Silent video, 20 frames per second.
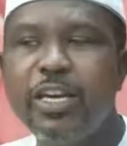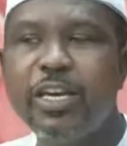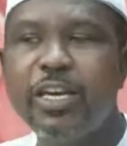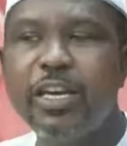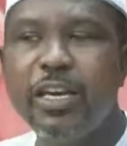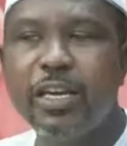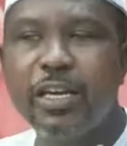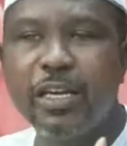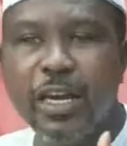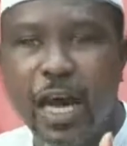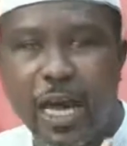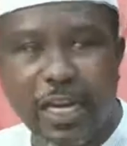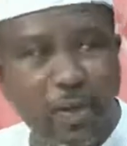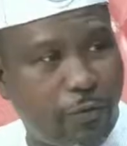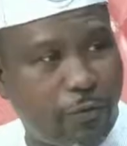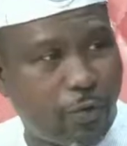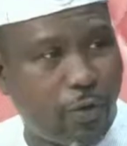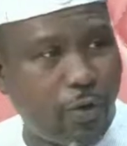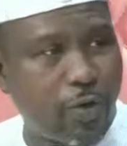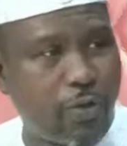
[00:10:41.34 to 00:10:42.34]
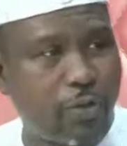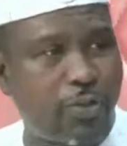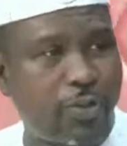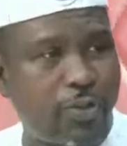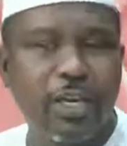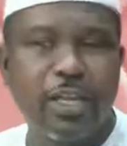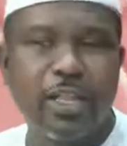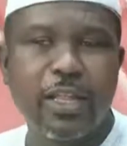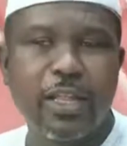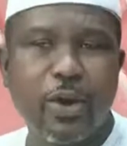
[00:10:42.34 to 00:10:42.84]
and of course,
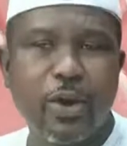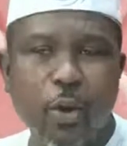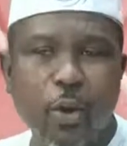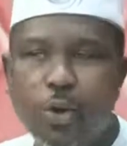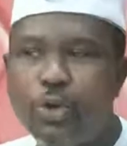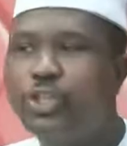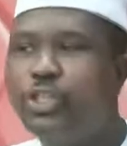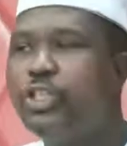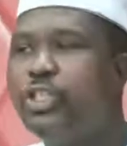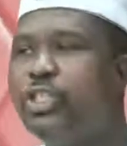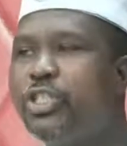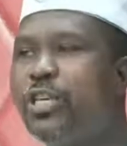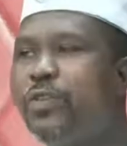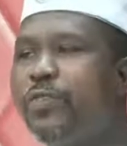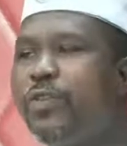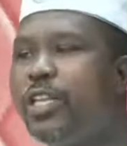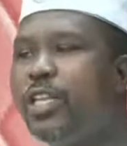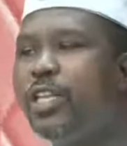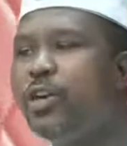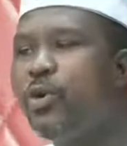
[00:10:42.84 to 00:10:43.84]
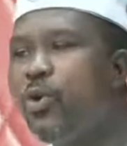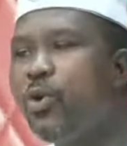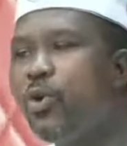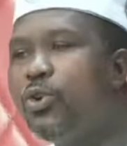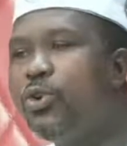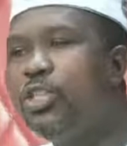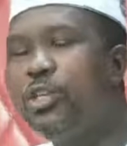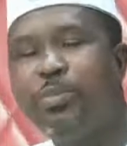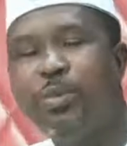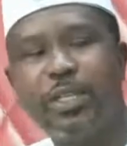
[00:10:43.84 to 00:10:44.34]
the OGTV, the
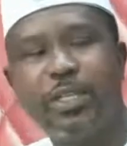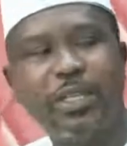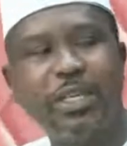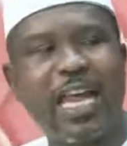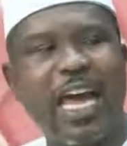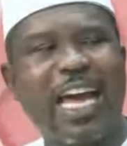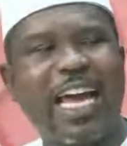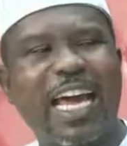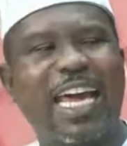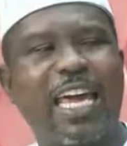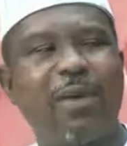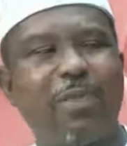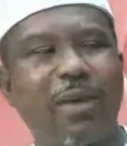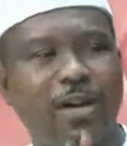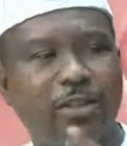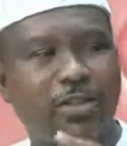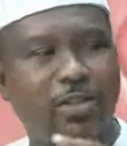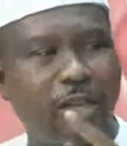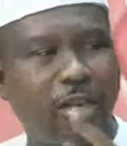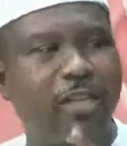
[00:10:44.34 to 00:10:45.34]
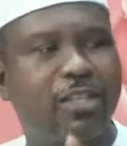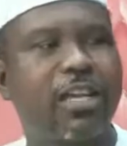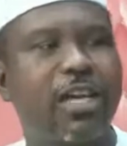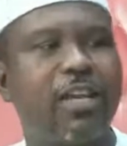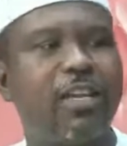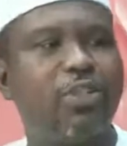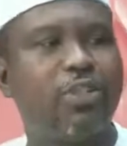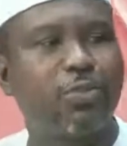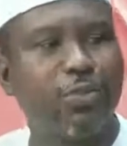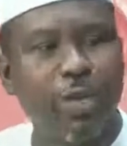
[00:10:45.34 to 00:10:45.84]
OGBC that came out, literally
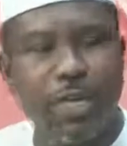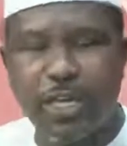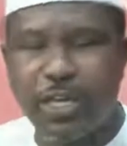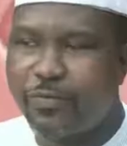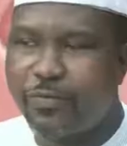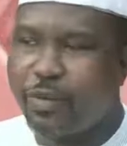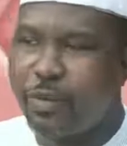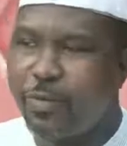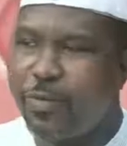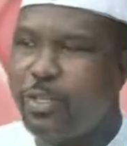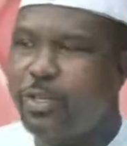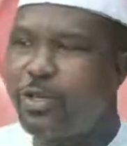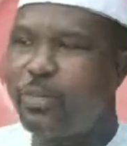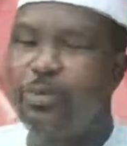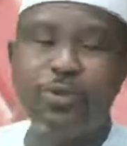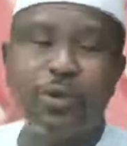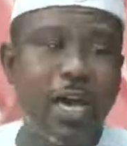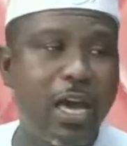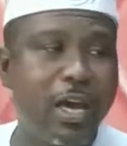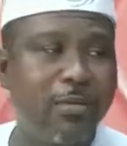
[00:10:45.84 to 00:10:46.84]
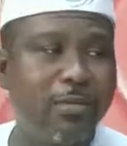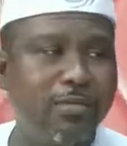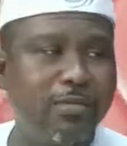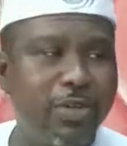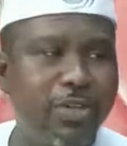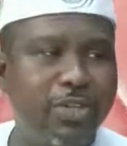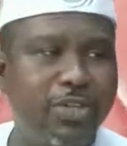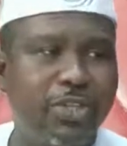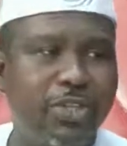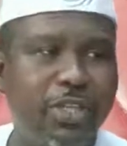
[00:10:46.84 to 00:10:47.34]
speaking, from the
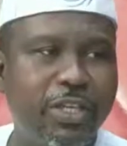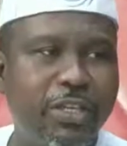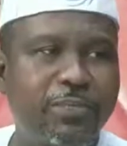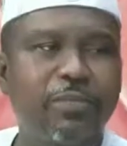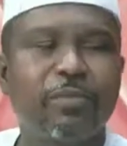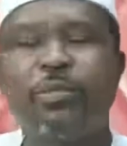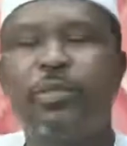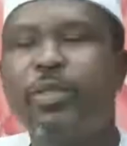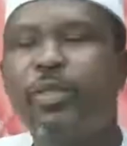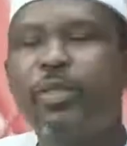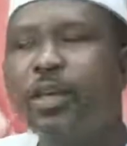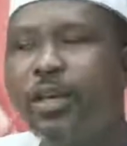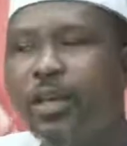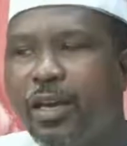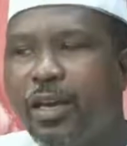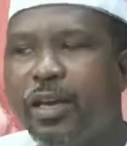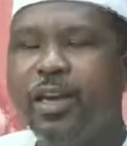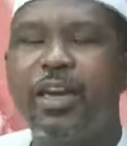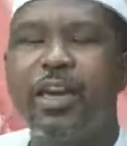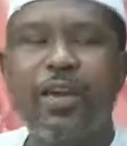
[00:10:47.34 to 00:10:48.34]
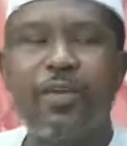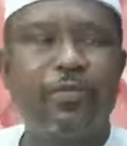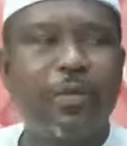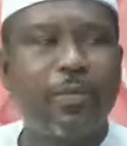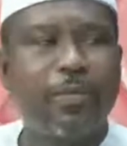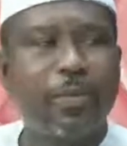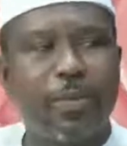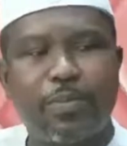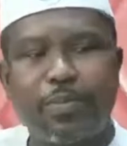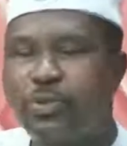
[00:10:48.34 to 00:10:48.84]
WNBC. It came from the
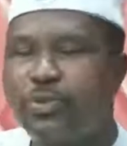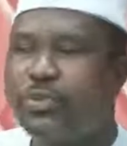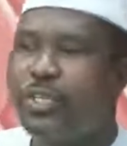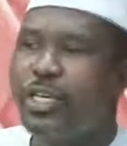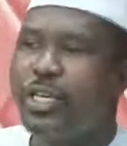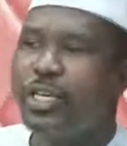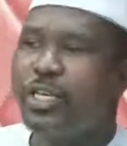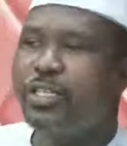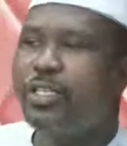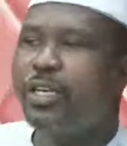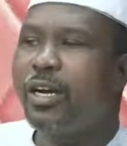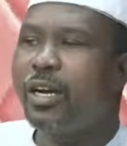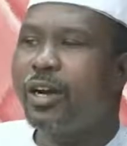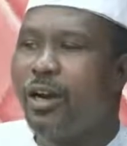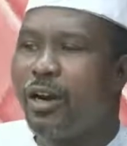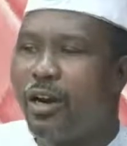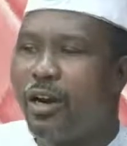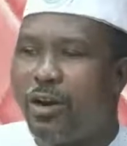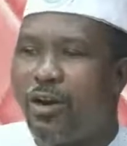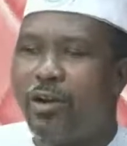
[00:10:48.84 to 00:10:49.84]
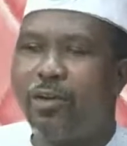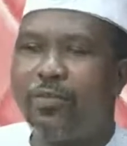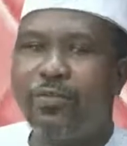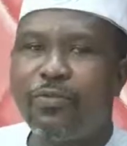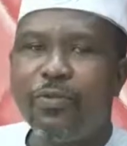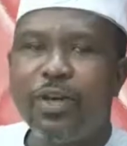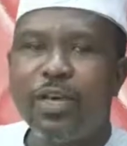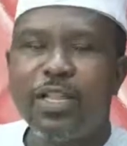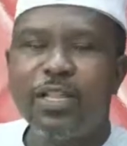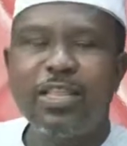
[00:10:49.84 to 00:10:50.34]
proceeds of
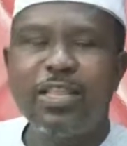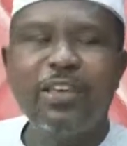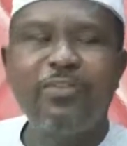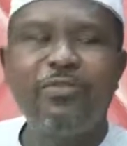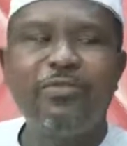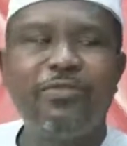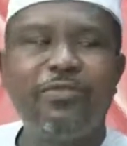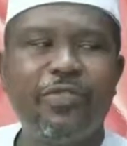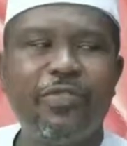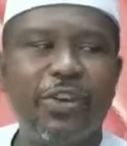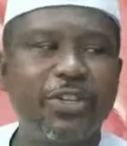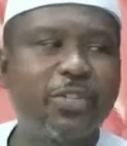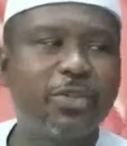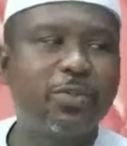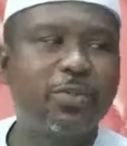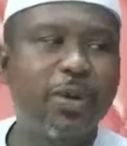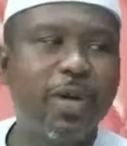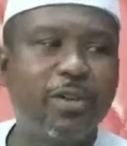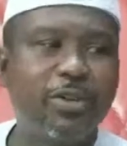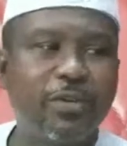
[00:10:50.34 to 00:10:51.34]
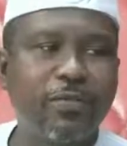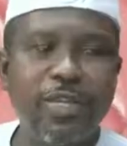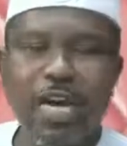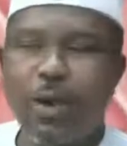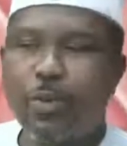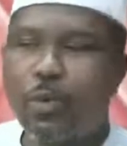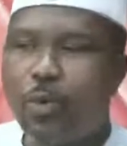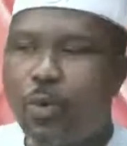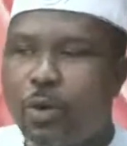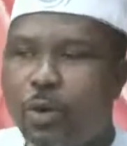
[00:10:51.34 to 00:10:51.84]
the investment of the
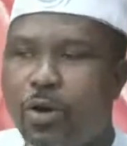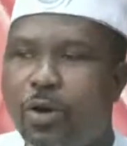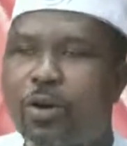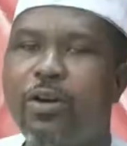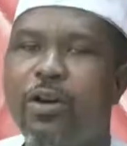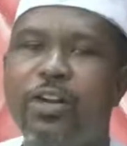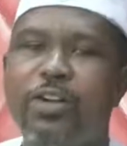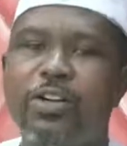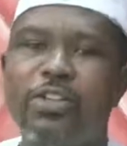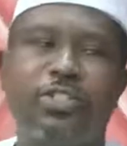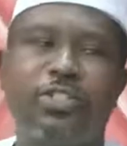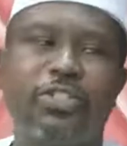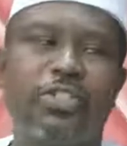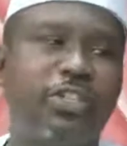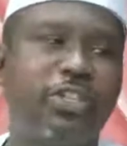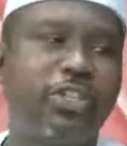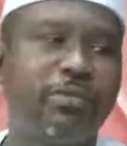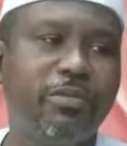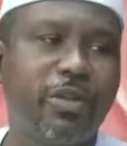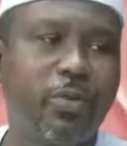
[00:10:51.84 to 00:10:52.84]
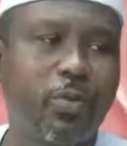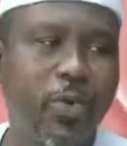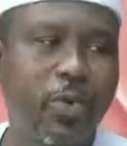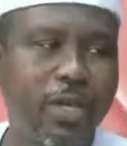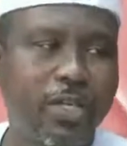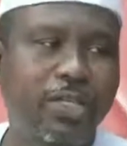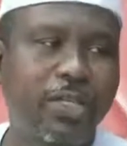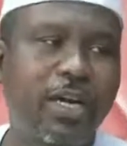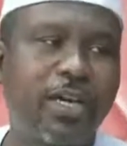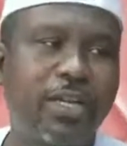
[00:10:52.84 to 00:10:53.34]
Awolowo regime in
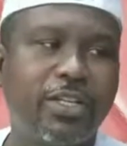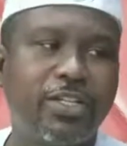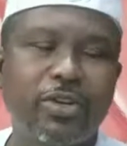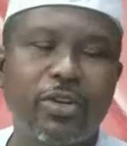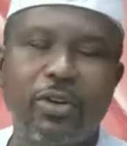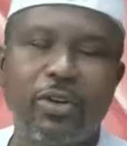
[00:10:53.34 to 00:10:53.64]
Western region